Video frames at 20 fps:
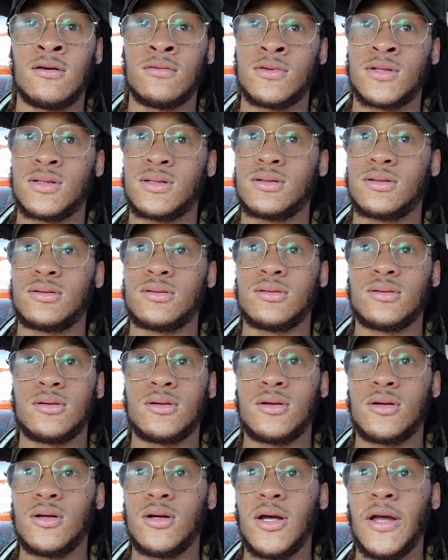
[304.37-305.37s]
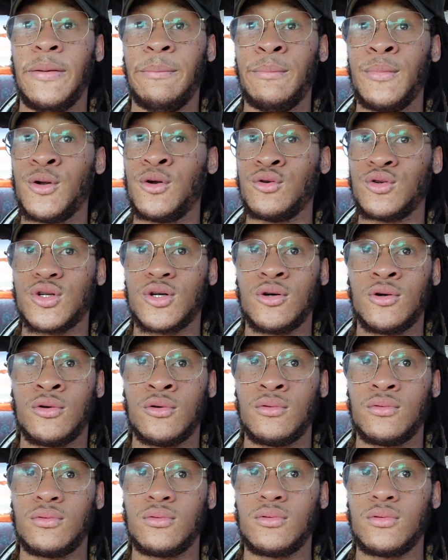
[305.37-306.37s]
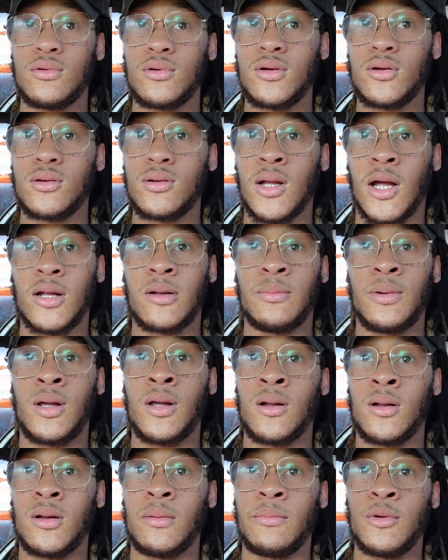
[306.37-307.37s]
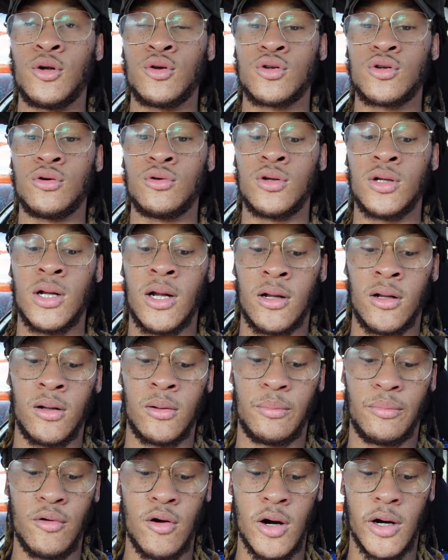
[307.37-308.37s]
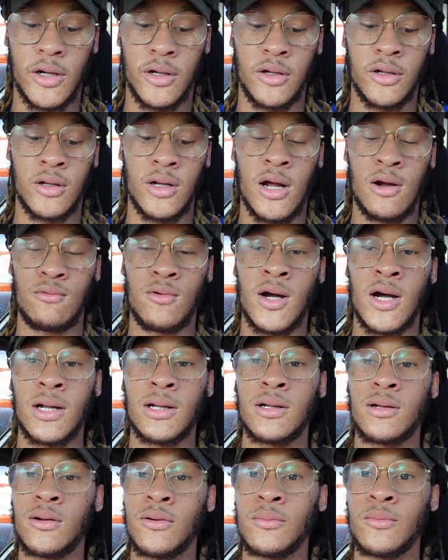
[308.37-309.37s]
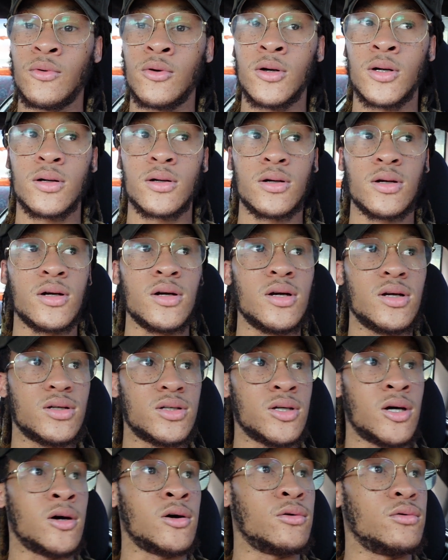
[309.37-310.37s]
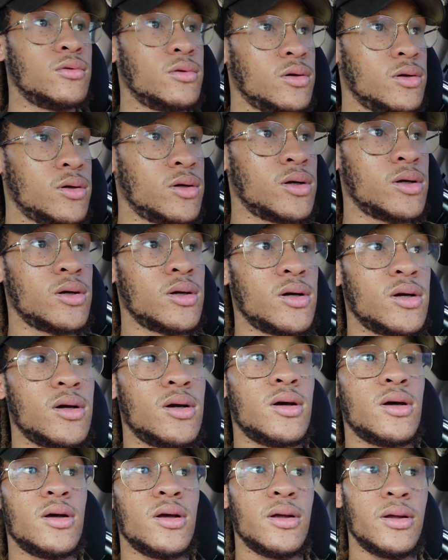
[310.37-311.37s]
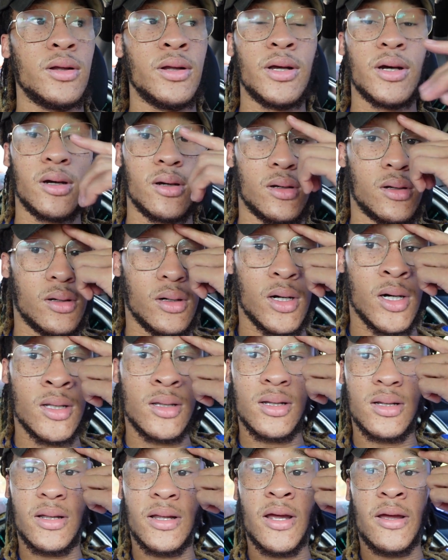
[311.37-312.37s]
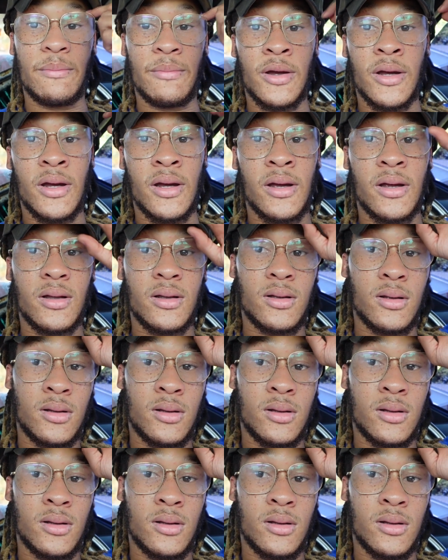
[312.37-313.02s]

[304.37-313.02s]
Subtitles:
was in middle school, like the beginning of middle school. Then I ended up parking it and not riding it no more. So yeah, other than that, man,